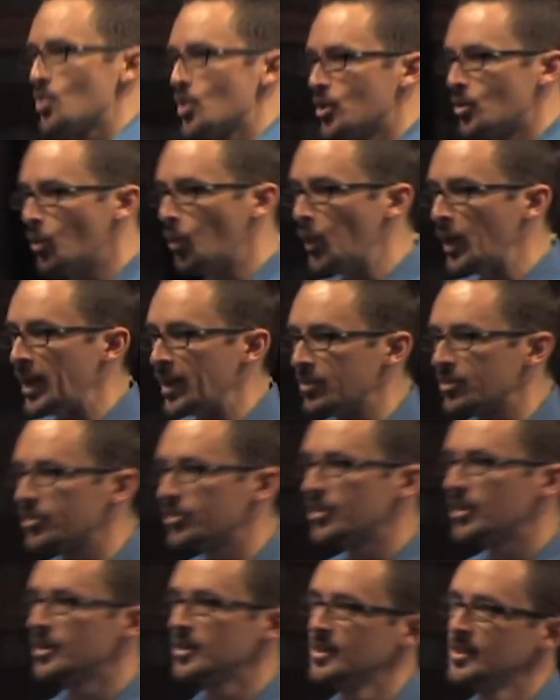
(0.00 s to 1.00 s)
that word
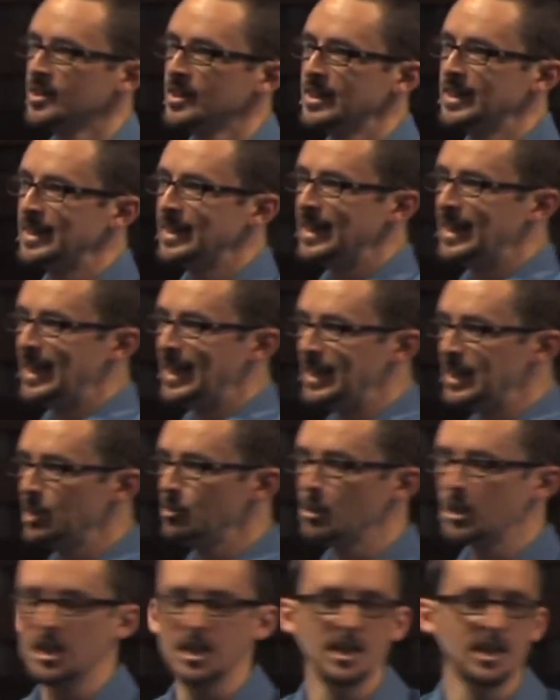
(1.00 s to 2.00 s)
with. In
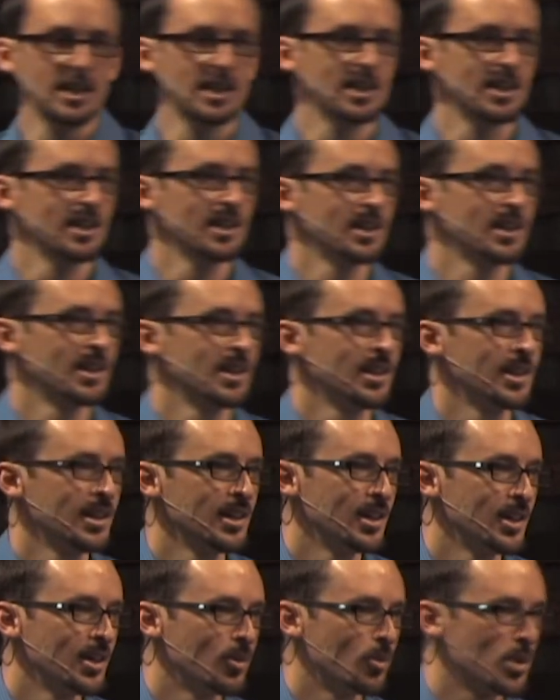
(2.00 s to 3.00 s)
the beginning
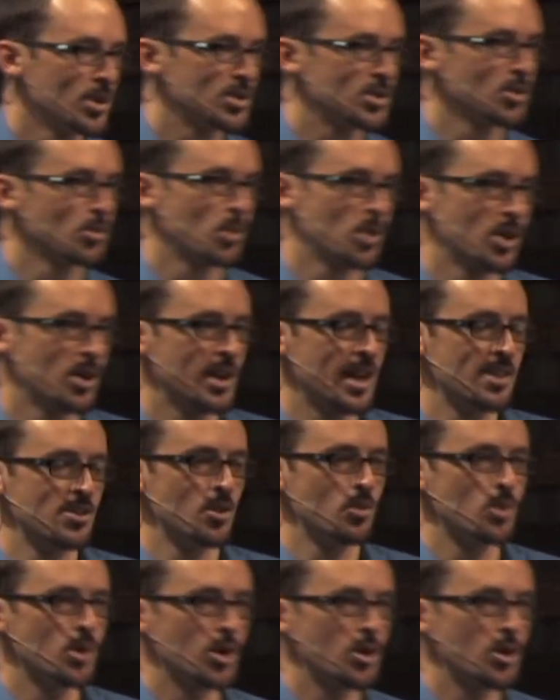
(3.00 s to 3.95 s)
was the Word, and the